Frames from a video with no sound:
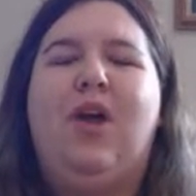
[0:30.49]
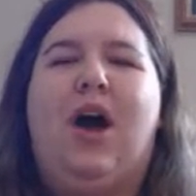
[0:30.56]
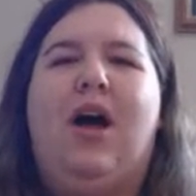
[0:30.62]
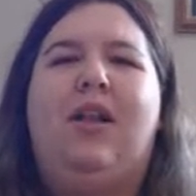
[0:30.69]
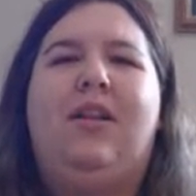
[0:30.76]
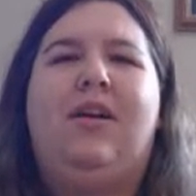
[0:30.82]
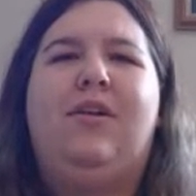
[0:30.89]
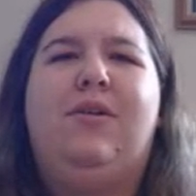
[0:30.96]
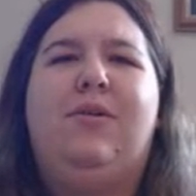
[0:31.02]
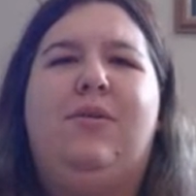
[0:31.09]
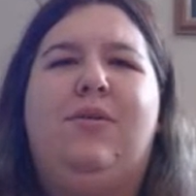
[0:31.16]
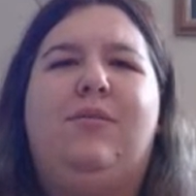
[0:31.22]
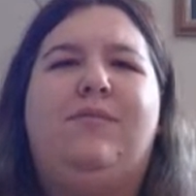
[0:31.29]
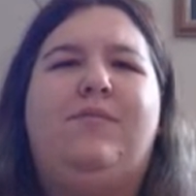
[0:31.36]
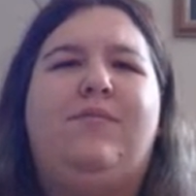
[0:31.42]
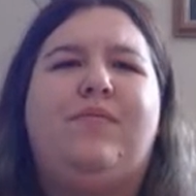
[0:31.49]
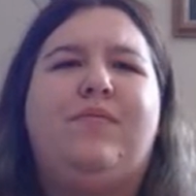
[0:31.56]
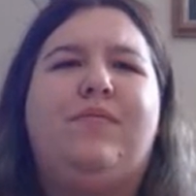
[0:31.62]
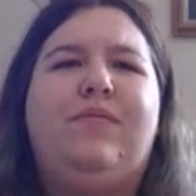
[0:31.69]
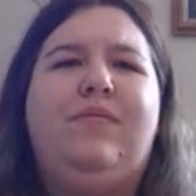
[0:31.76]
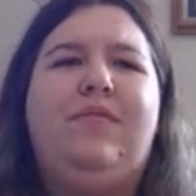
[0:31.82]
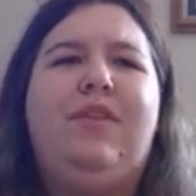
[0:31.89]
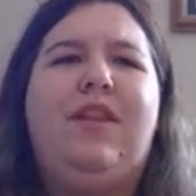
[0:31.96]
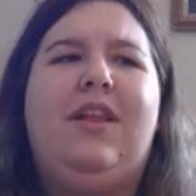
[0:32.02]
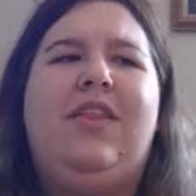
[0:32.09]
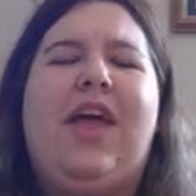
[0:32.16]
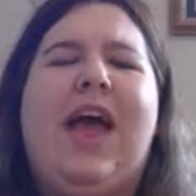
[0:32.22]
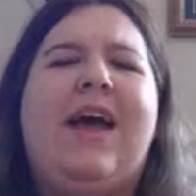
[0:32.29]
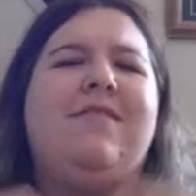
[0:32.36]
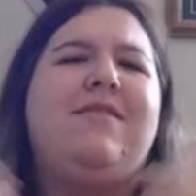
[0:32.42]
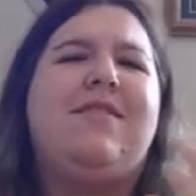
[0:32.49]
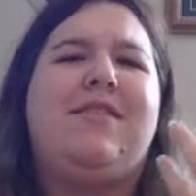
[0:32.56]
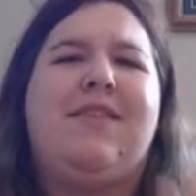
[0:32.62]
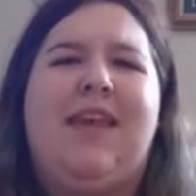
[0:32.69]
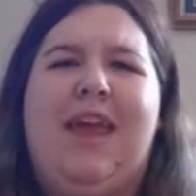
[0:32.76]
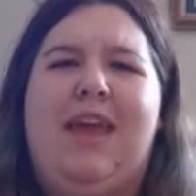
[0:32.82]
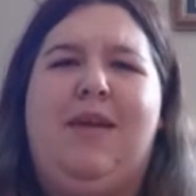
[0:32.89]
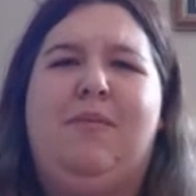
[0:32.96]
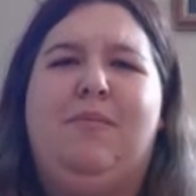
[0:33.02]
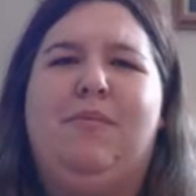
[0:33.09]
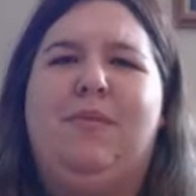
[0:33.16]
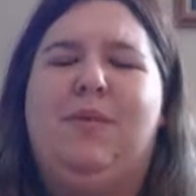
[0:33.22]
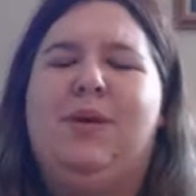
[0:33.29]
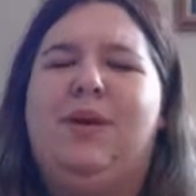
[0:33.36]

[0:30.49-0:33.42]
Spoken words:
hollow that has a scheme.